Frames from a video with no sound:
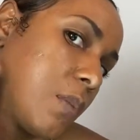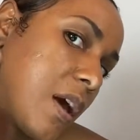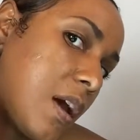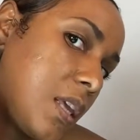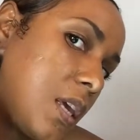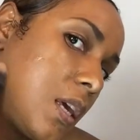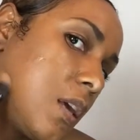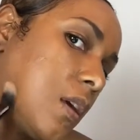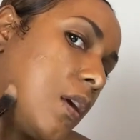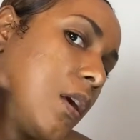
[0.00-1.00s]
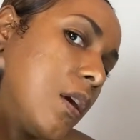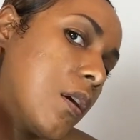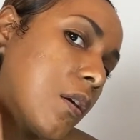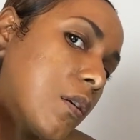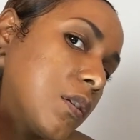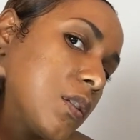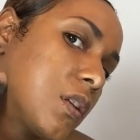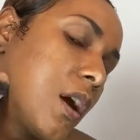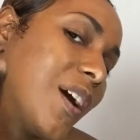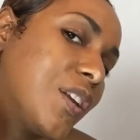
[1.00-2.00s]
behind your ear, just
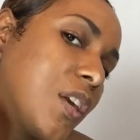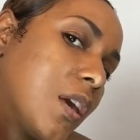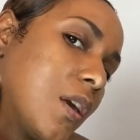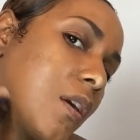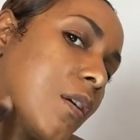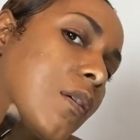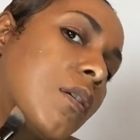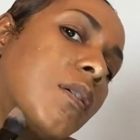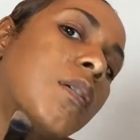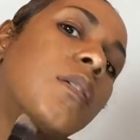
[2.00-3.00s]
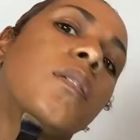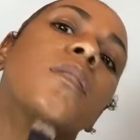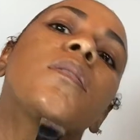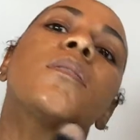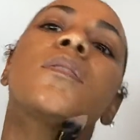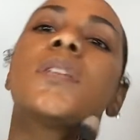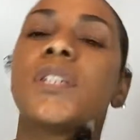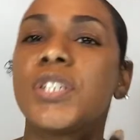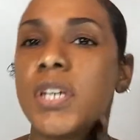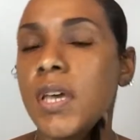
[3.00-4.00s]
under your ear, on your
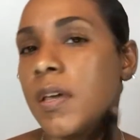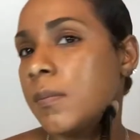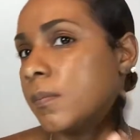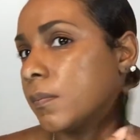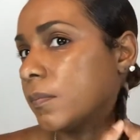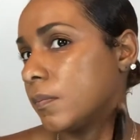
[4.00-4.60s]
chin.